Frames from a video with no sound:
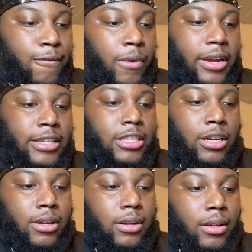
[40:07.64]
for he
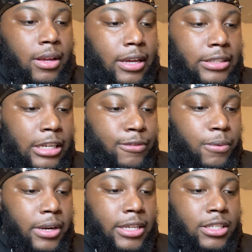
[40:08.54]
took, it says,
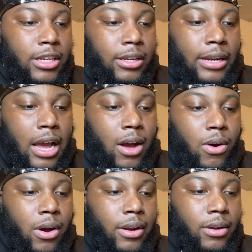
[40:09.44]
for he took not
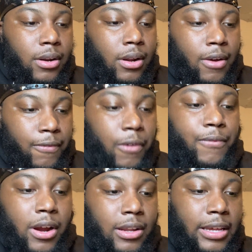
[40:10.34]
on, for
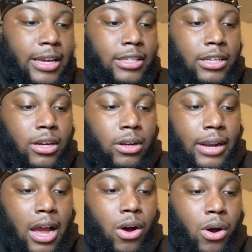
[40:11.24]
verily he took
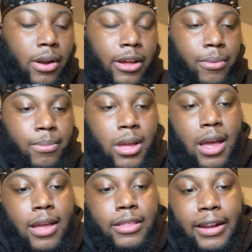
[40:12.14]
not on him
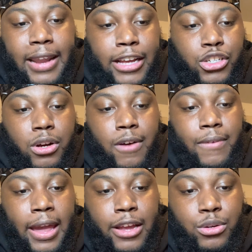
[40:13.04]
the nature of
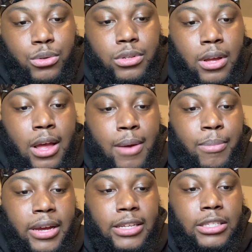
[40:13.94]
angels,
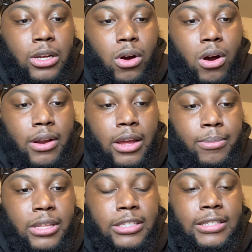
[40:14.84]
but he took on
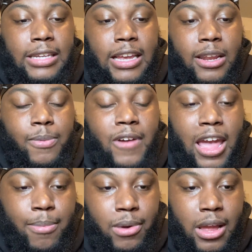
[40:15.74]
him the seed of
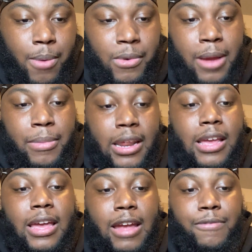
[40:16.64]
Abraham, right? Meaning
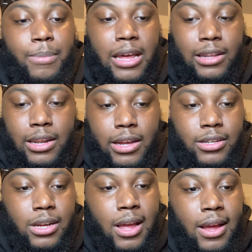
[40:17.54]
he came from that
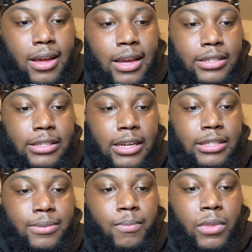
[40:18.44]
lineage. It
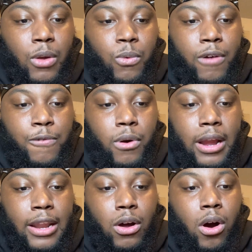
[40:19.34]
says, wherefore
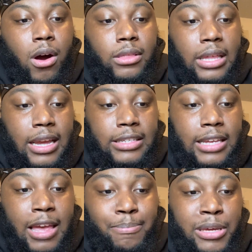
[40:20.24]
in all things
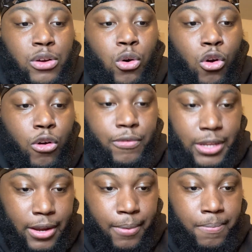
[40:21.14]
it behooved
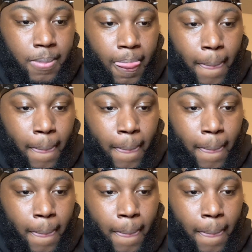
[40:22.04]
him,